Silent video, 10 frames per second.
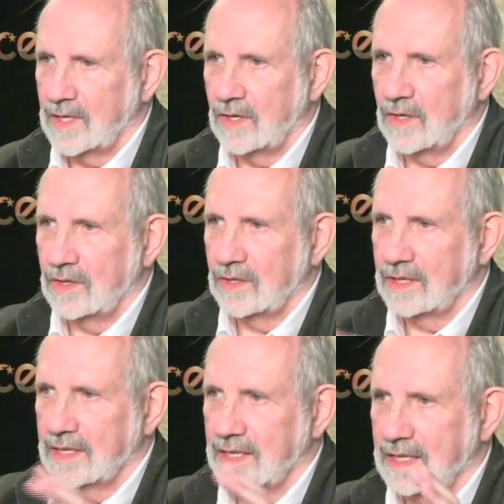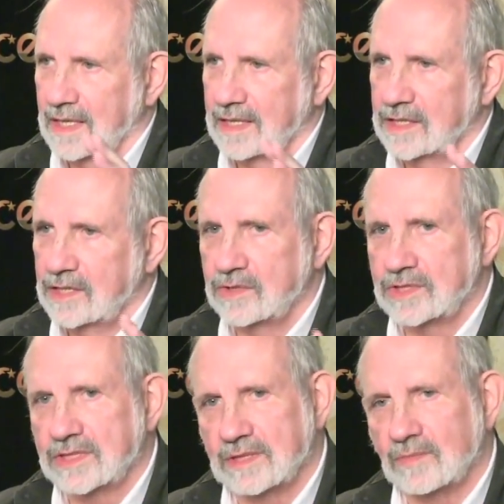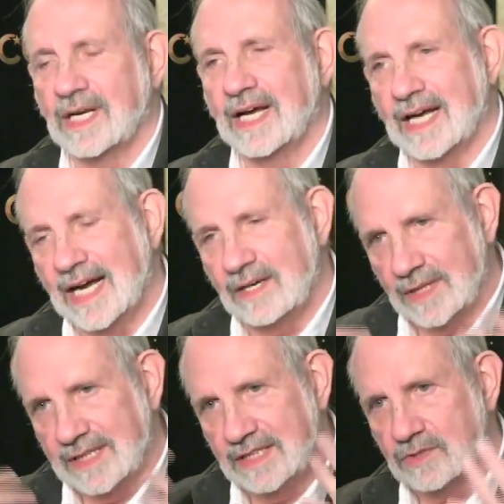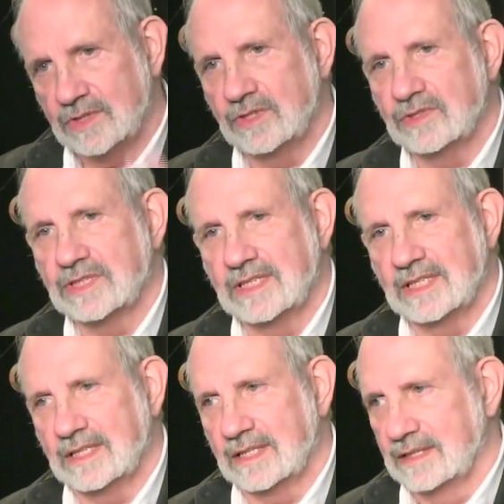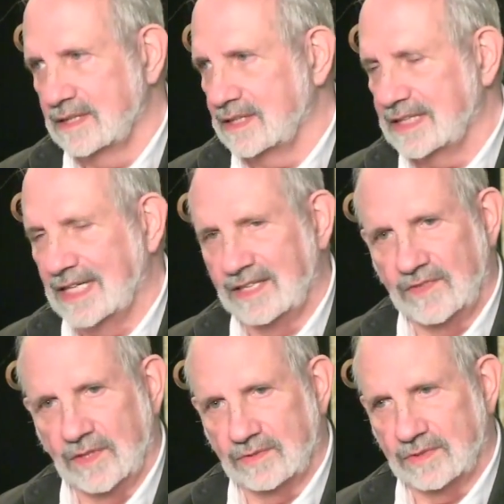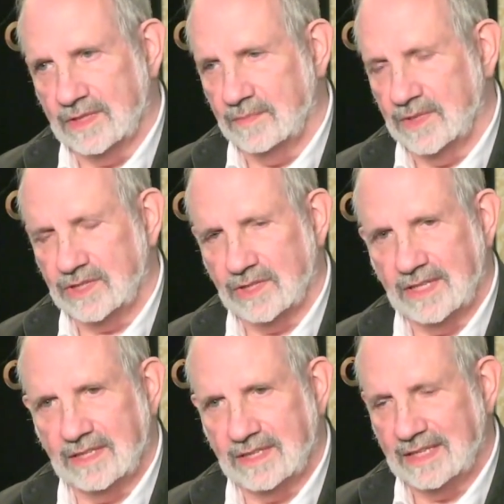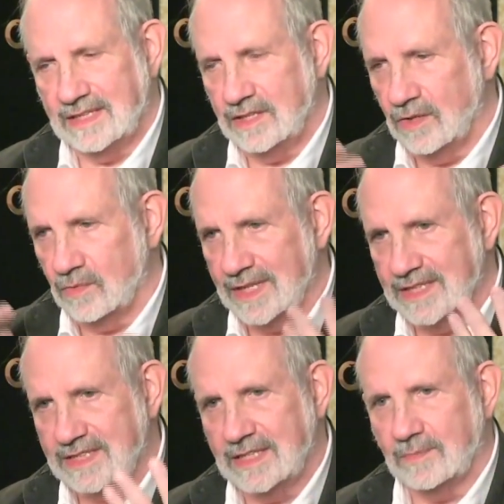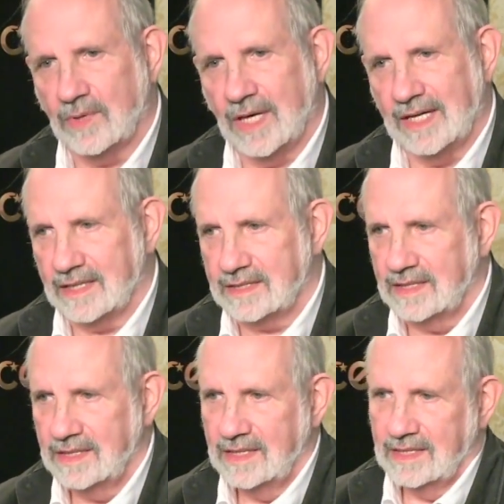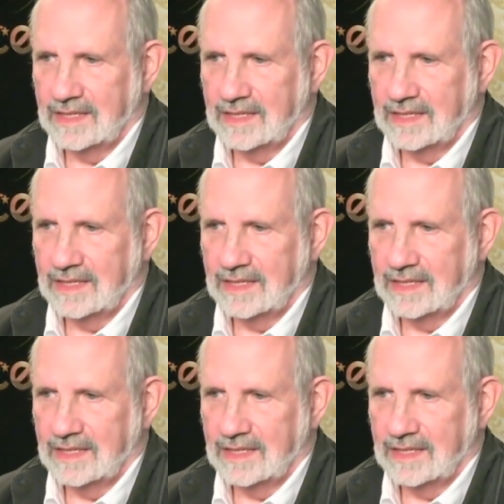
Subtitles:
the whole use. Well, I really introduced the telephone commercial that you don't really see the product